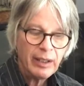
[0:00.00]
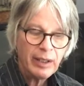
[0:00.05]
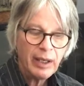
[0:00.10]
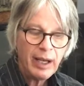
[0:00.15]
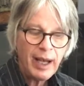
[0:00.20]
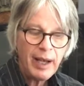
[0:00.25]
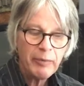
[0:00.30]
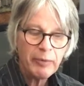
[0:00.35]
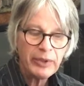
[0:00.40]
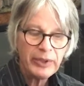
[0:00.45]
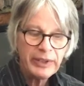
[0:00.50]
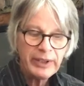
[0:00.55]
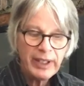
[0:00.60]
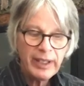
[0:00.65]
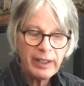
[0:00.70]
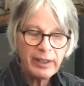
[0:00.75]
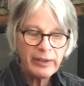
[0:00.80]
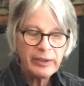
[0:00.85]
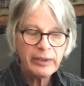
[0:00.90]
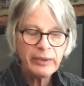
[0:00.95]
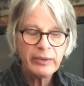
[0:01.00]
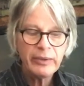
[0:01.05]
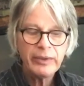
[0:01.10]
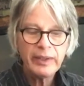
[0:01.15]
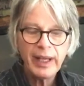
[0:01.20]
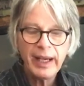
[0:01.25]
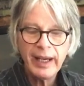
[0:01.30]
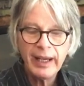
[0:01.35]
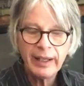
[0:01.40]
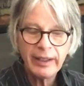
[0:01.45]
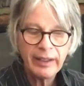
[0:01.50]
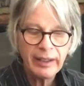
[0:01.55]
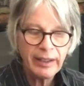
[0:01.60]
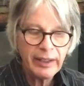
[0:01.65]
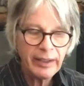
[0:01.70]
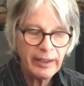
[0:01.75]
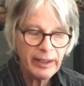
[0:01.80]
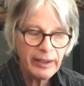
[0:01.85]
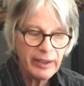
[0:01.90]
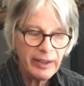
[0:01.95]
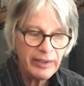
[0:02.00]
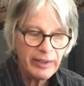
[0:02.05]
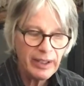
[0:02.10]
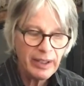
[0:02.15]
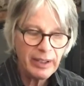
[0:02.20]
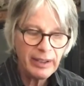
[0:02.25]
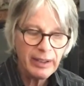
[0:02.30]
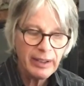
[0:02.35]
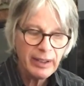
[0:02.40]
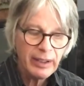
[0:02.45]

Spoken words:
I will tell you that there is an